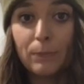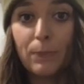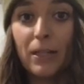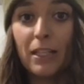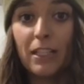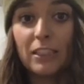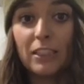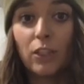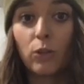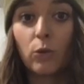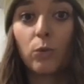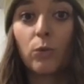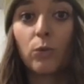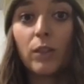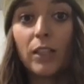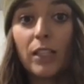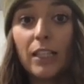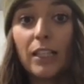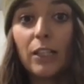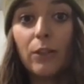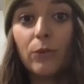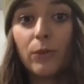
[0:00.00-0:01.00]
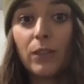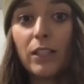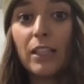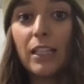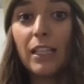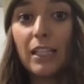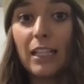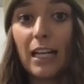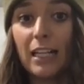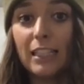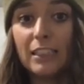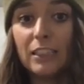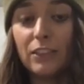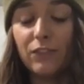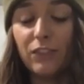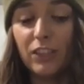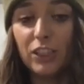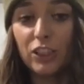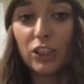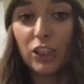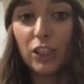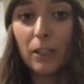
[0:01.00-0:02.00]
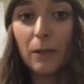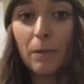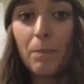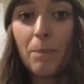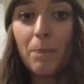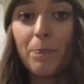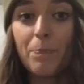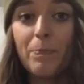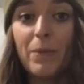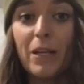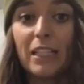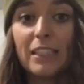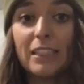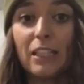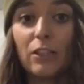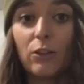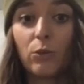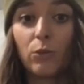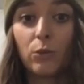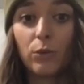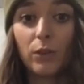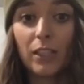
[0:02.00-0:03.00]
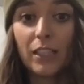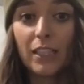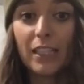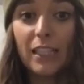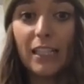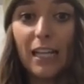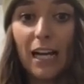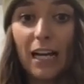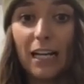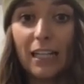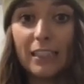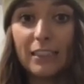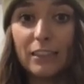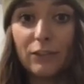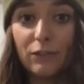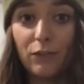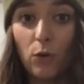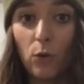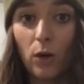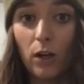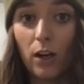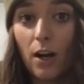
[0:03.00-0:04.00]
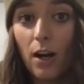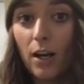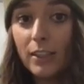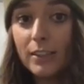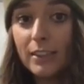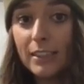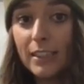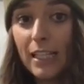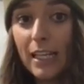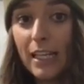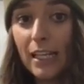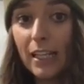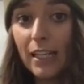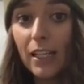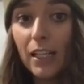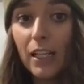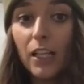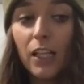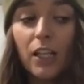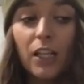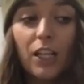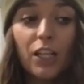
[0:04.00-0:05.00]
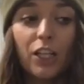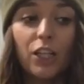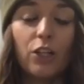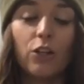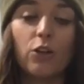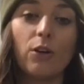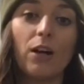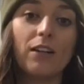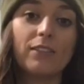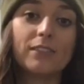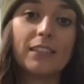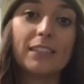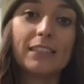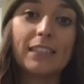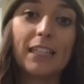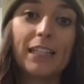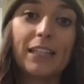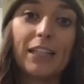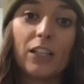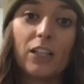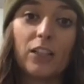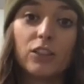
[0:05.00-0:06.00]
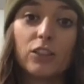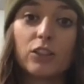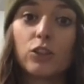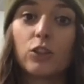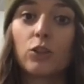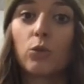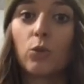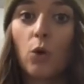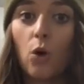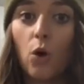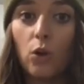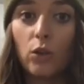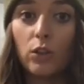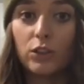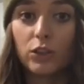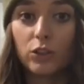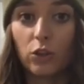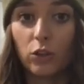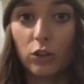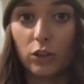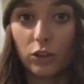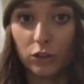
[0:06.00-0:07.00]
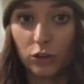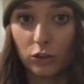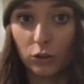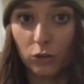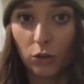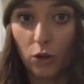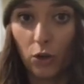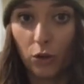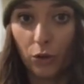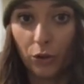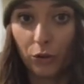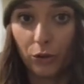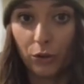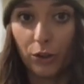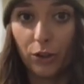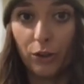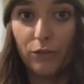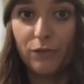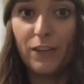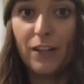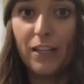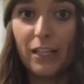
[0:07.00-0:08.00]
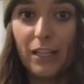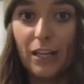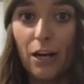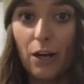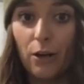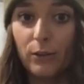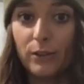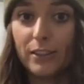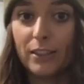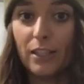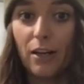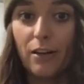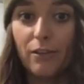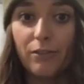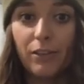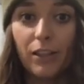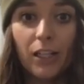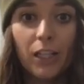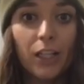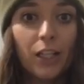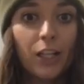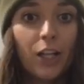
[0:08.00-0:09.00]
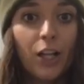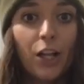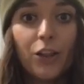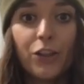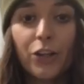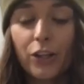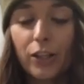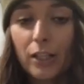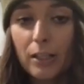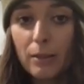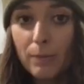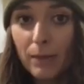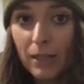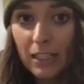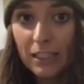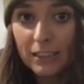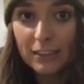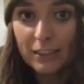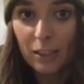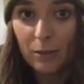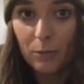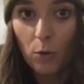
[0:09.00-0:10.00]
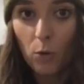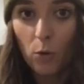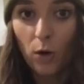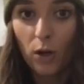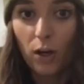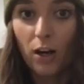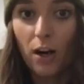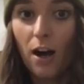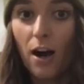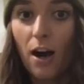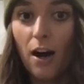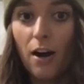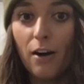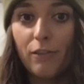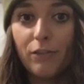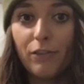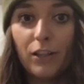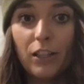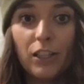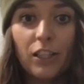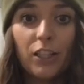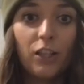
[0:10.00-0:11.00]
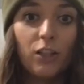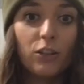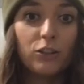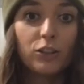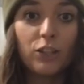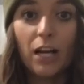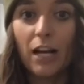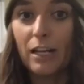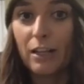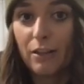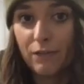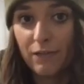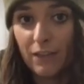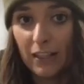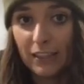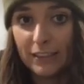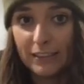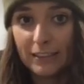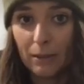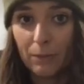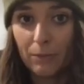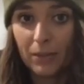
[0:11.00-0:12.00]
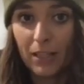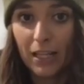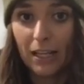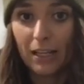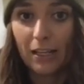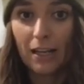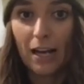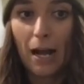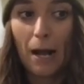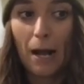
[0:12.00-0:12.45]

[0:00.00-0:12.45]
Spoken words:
But it's a really, really nice feature. Makes it really nice for hunting. You don't have to sit there and scroll and scroll and scroll through videos of 30 minutes or more of, you know, trying to find something.